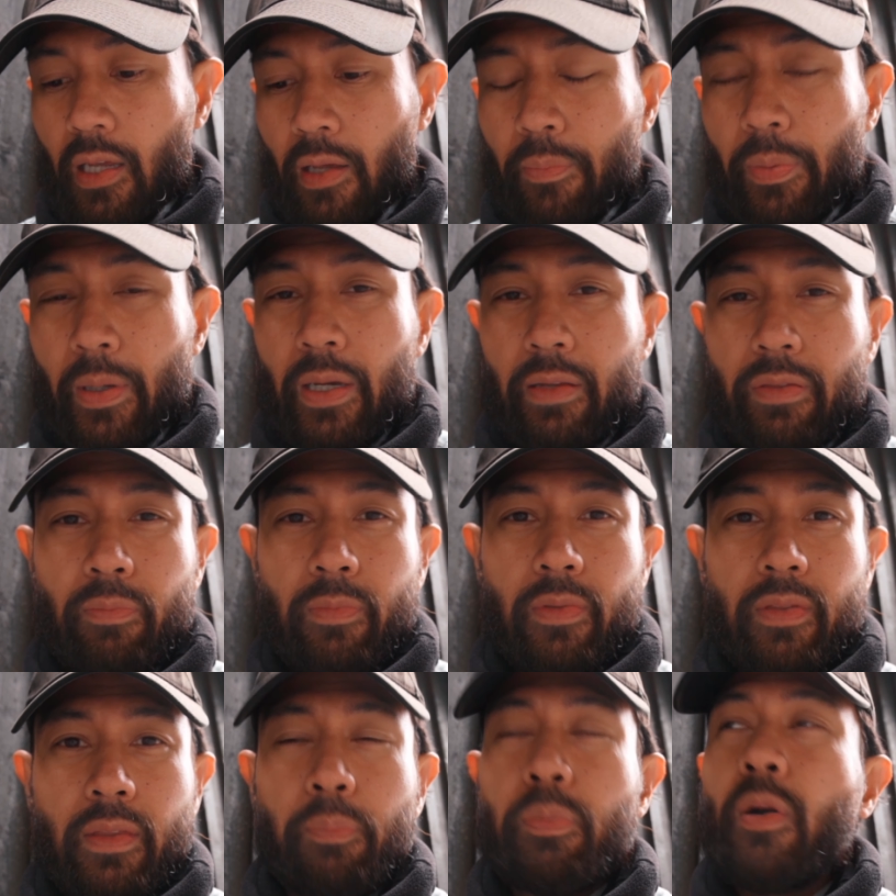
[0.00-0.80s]
But
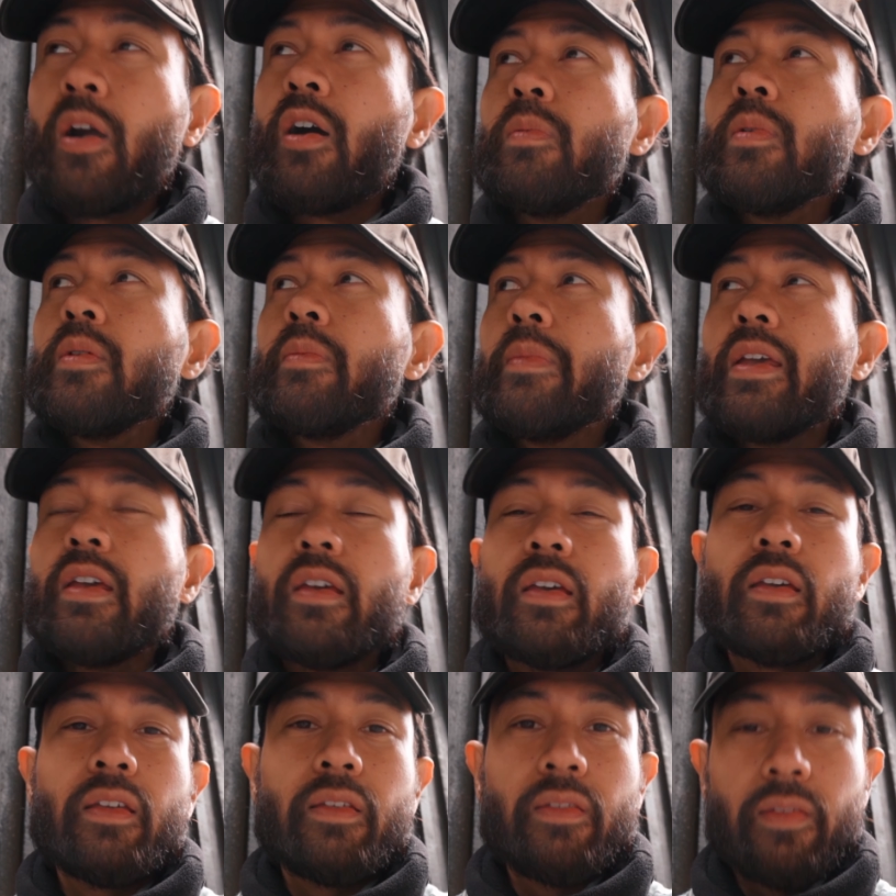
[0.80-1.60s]
the problem
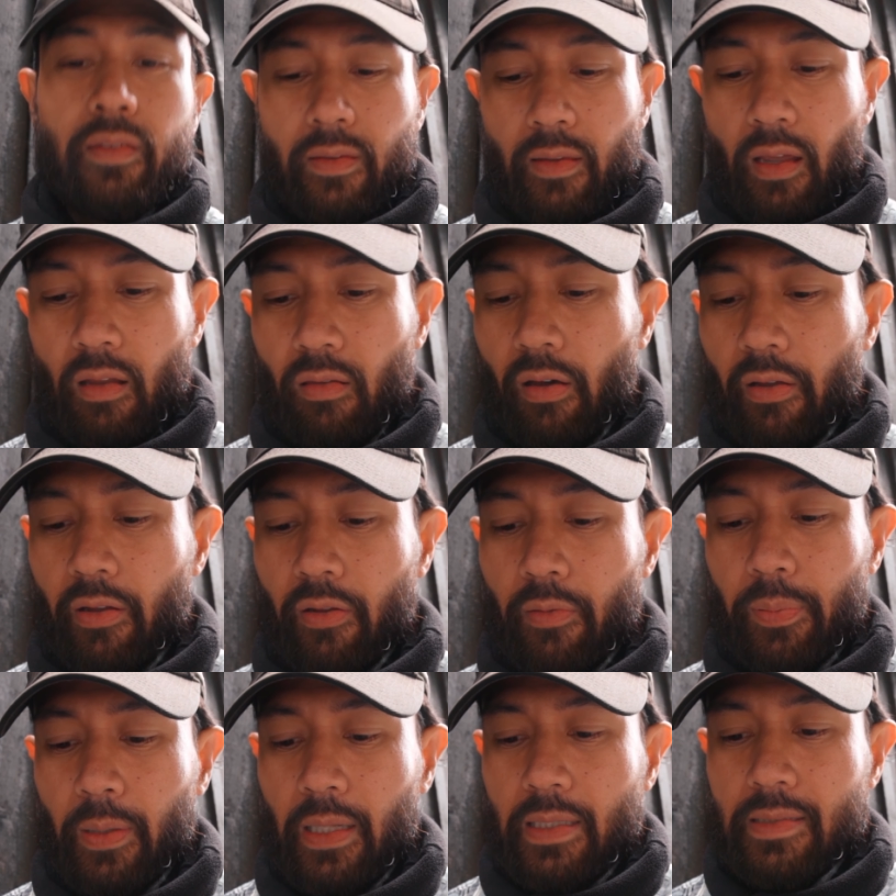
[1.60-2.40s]
is a lot
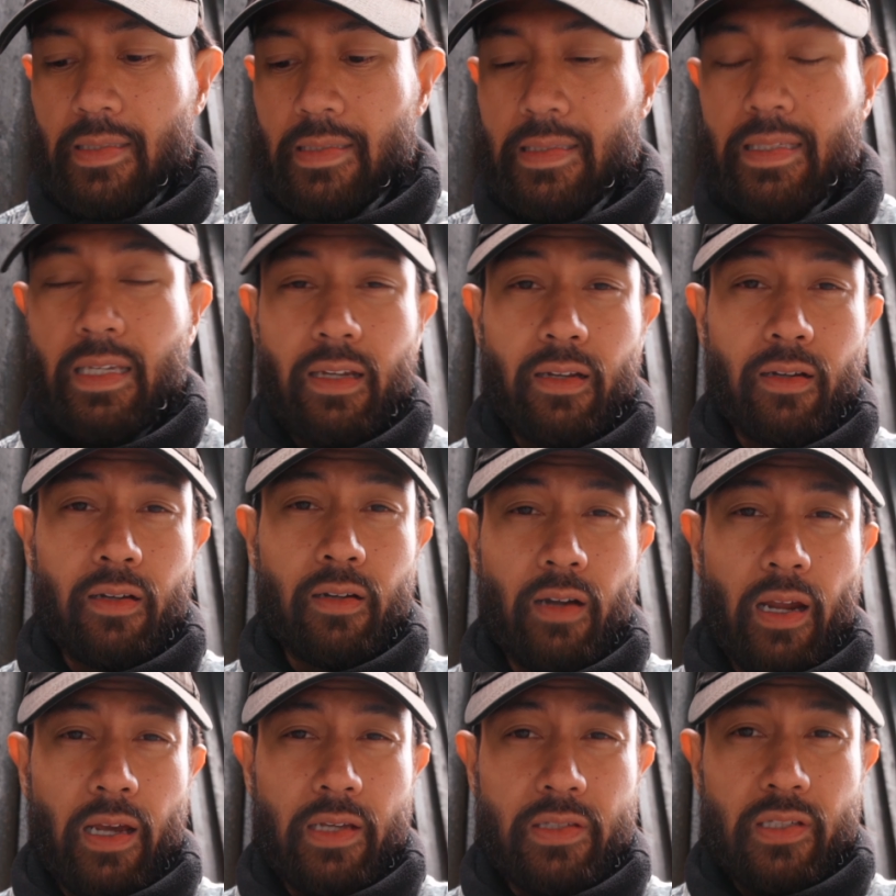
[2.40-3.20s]
of the places
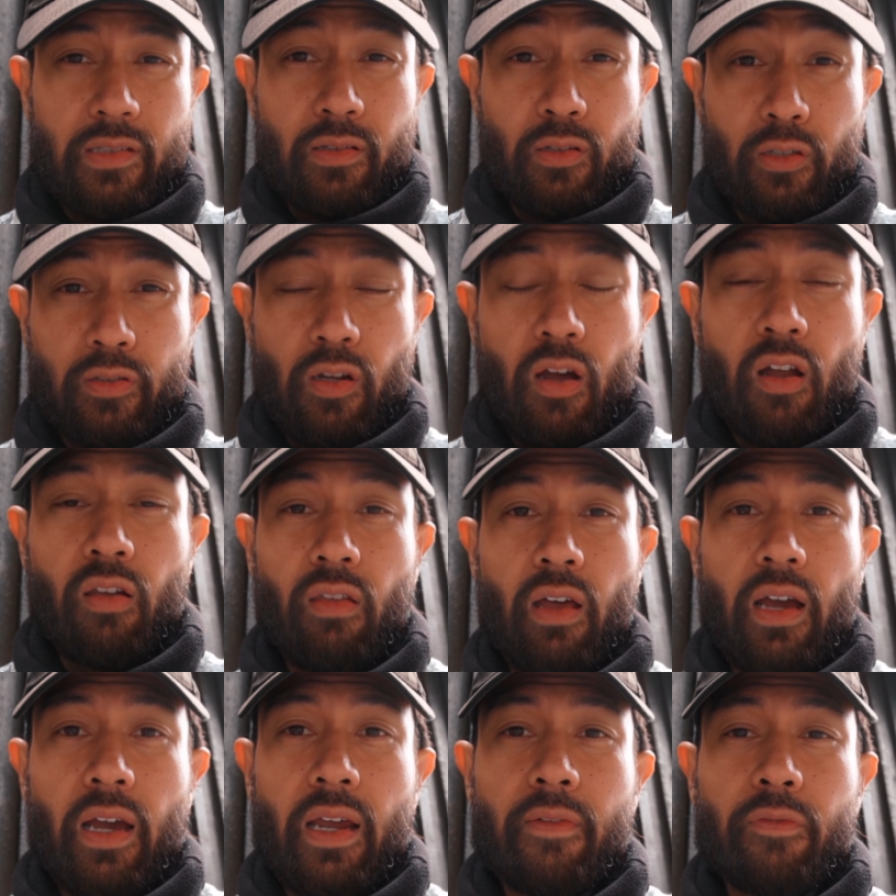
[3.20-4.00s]
here, I just looked
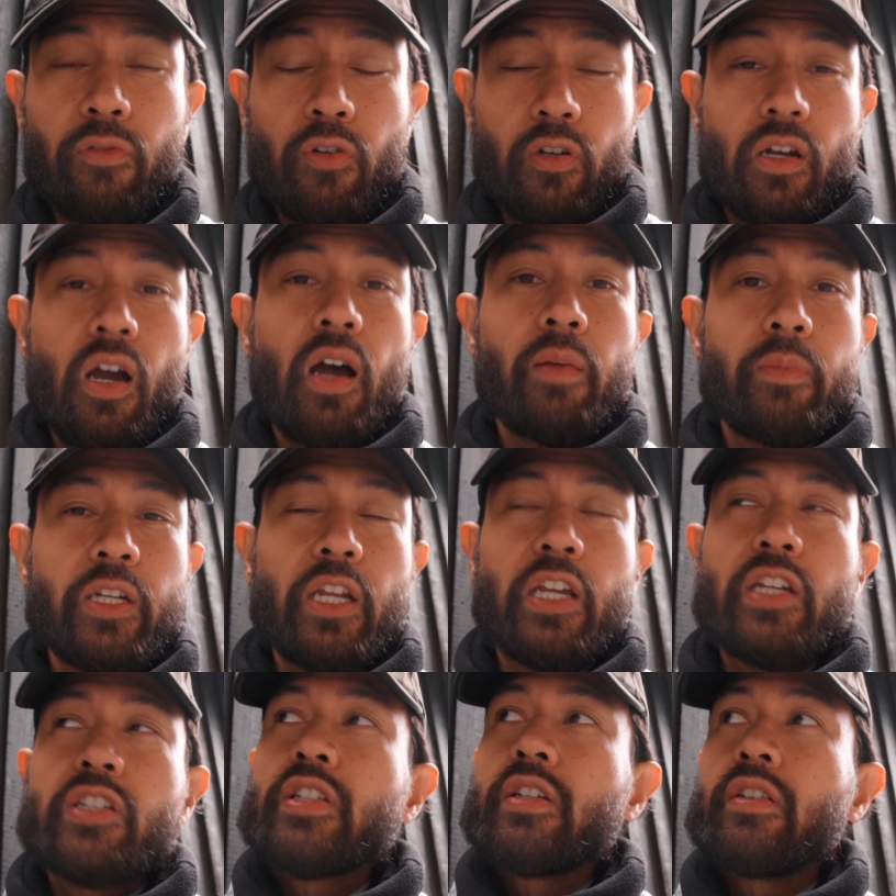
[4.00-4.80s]
online for
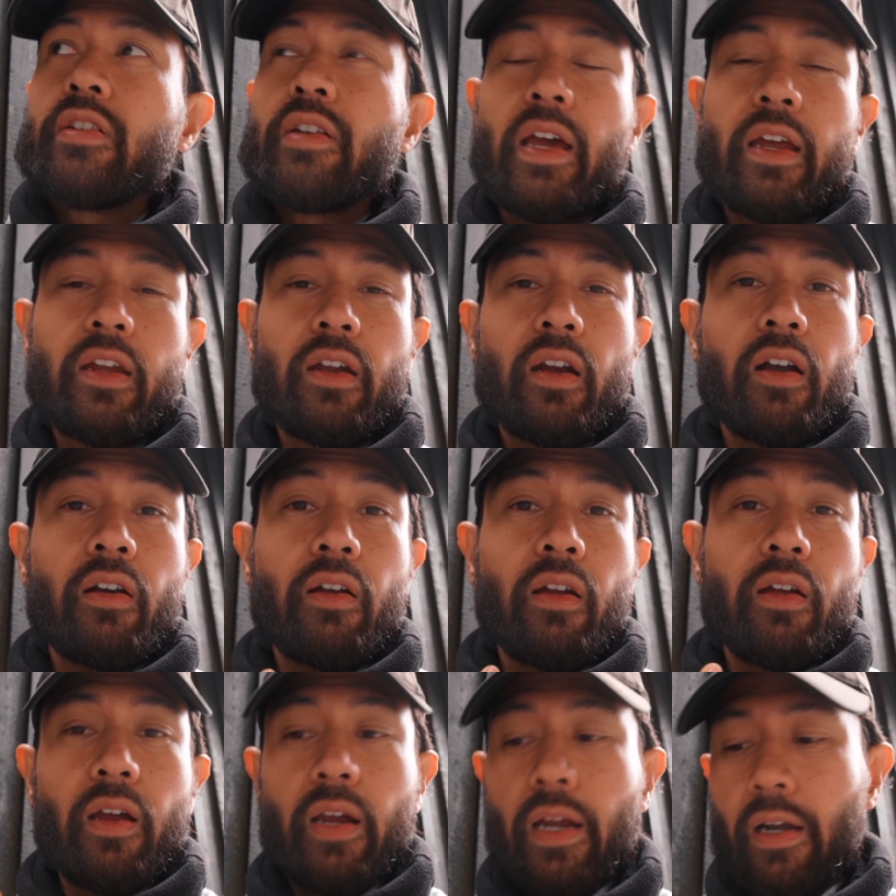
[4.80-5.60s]
accommodation, I are,
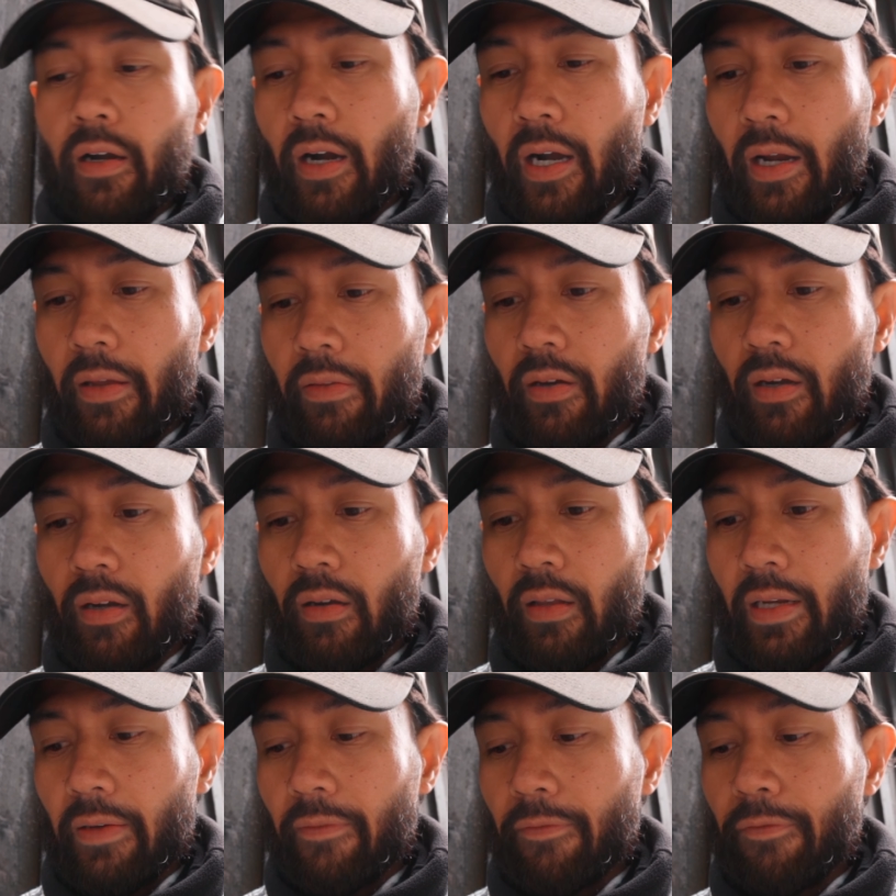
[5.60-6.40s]
uh, are either
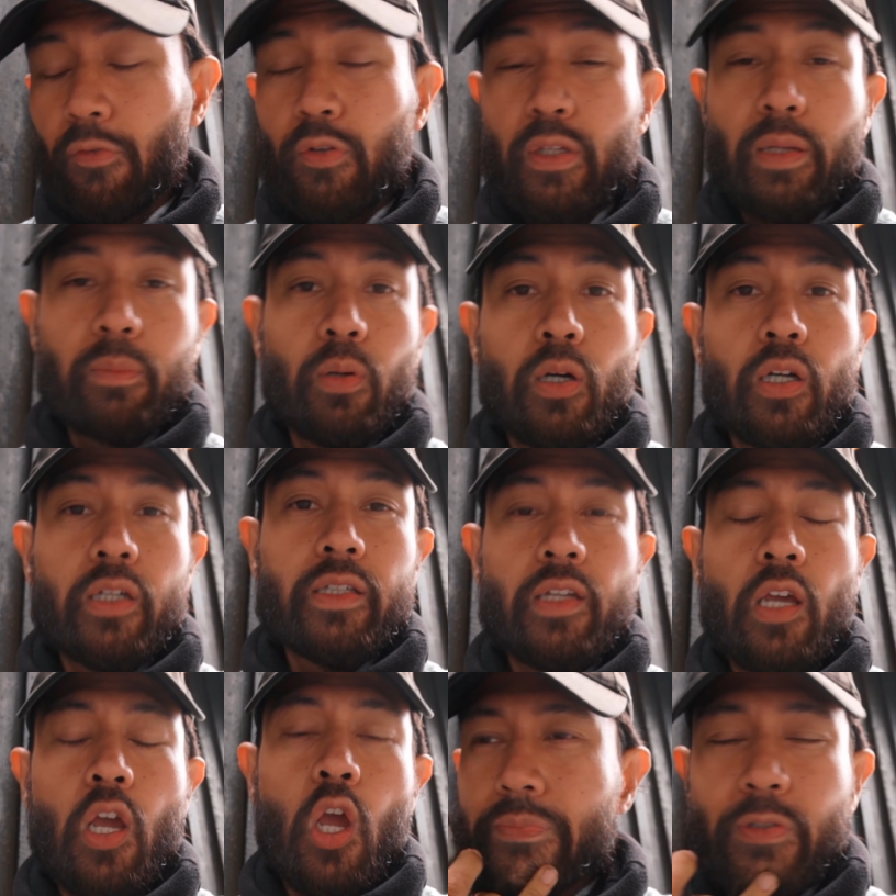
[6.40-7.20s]
like fully
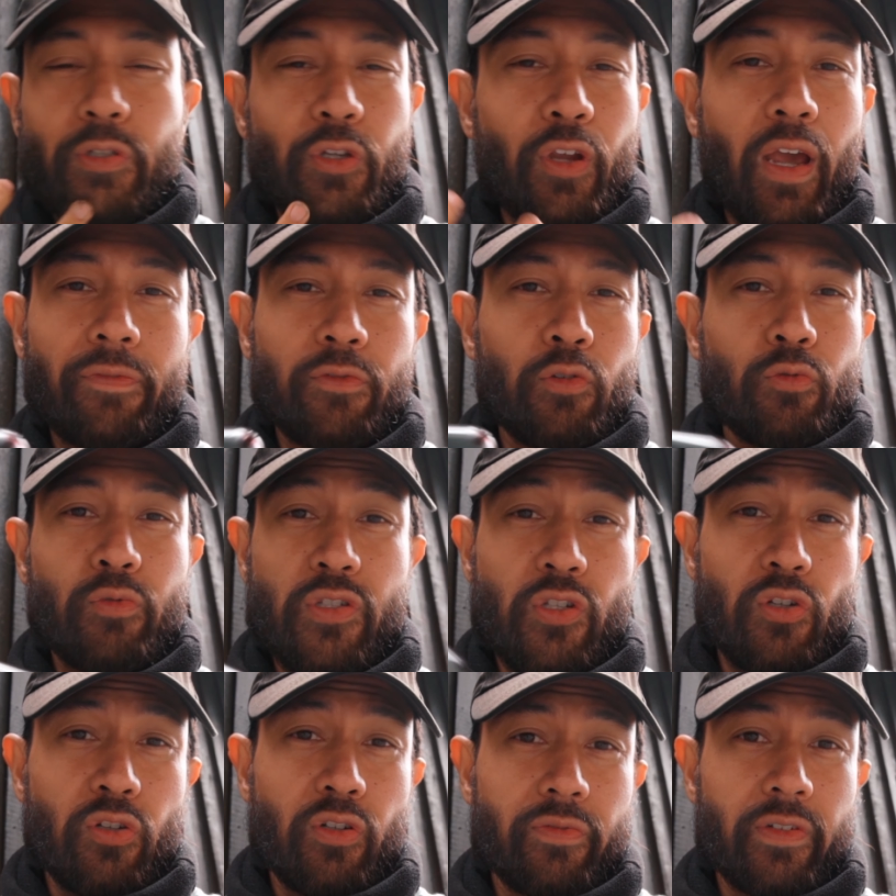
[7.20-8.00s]
booked, you have to
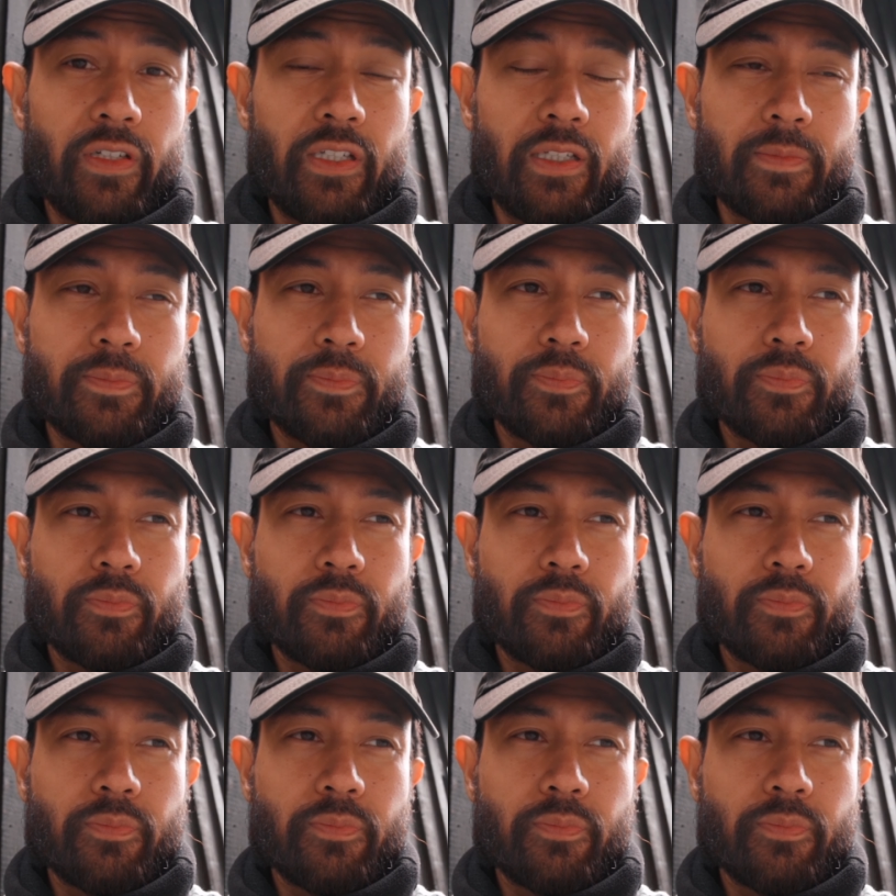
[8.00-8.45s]
reserve it